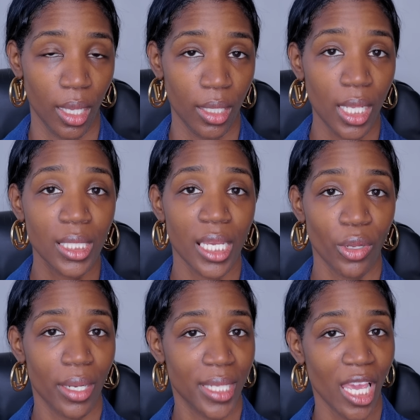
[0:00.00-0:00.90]
these kids
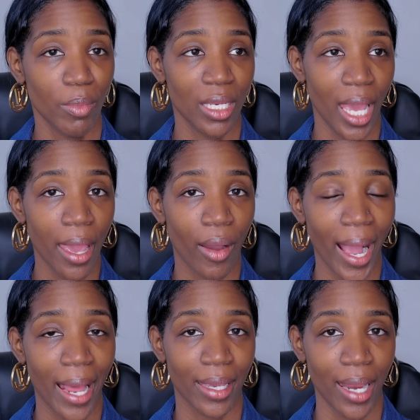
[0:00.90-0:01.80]
trying to take me down, I
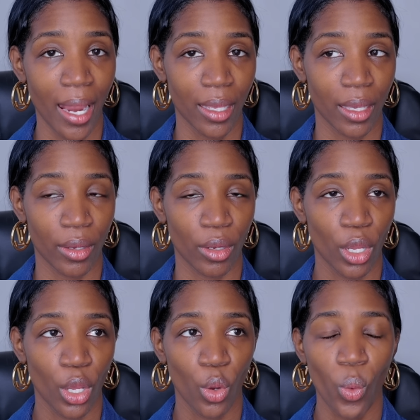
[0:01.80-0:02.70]
gotta get out of here.
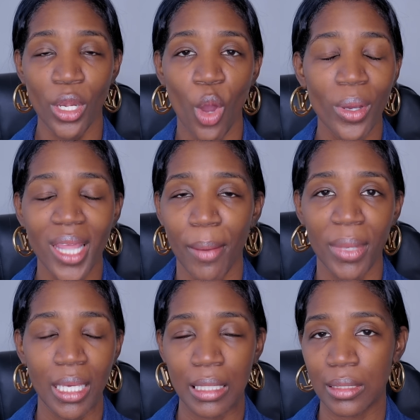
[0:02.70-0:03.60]
We know what that
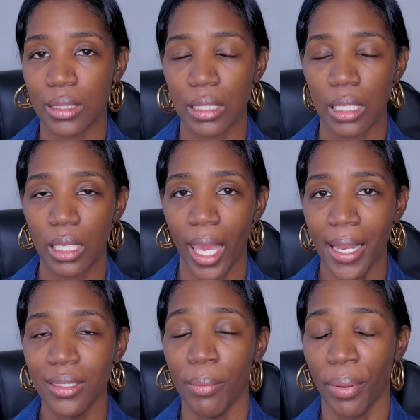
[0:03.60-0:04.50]
means.
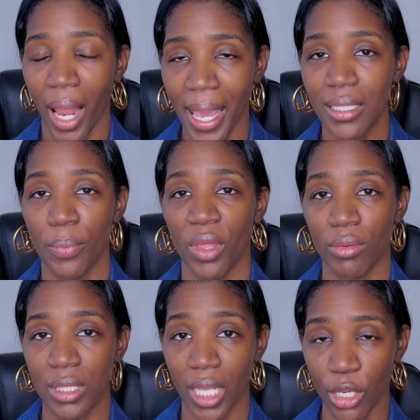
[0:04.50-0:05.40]
It is implying
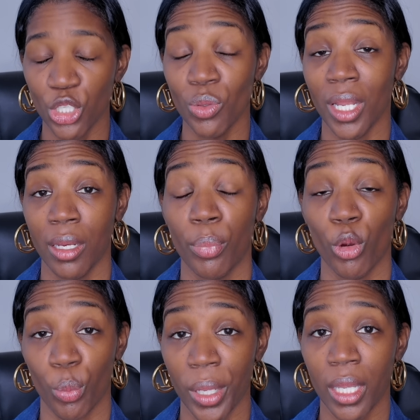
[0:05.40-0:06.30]
something sexual and
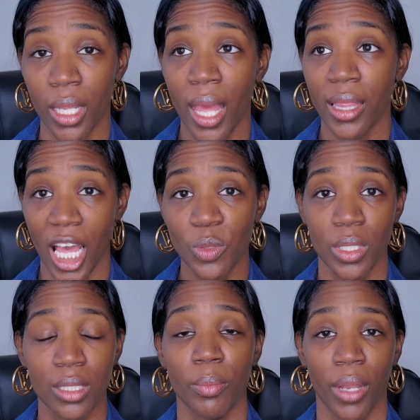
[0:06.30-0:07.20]
inappropriate. That's what
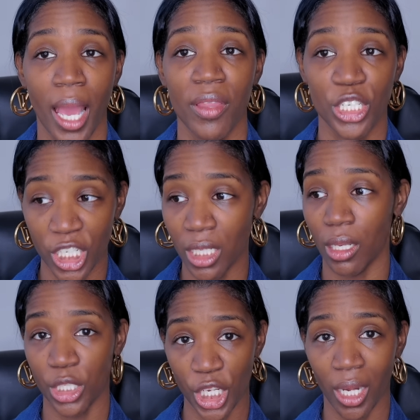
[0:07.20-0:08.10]
it's implying, that
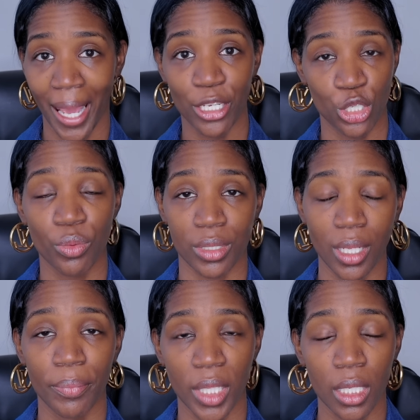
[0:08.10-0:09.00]
she likes you or
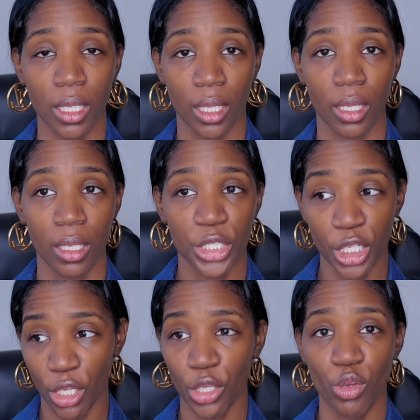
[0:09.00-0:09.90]
something.
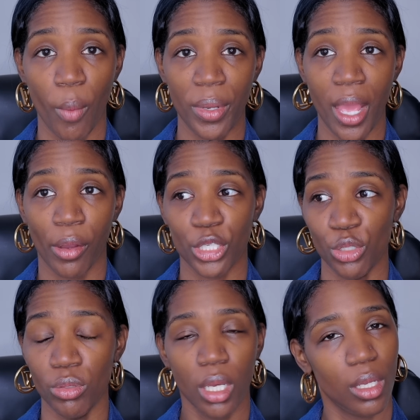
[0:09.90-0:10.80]
She looking you up and down because
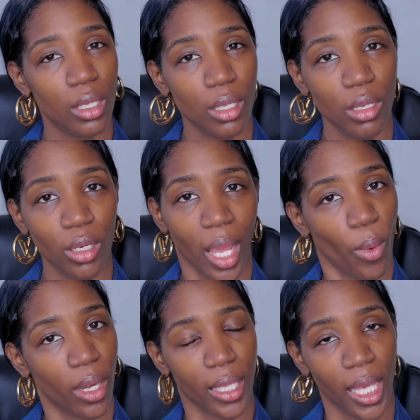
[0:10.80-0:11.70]
you look like
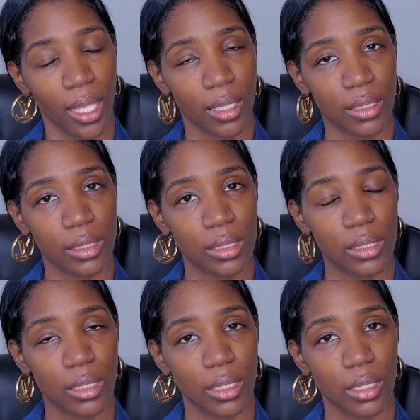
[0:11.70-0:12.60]
one of the kids.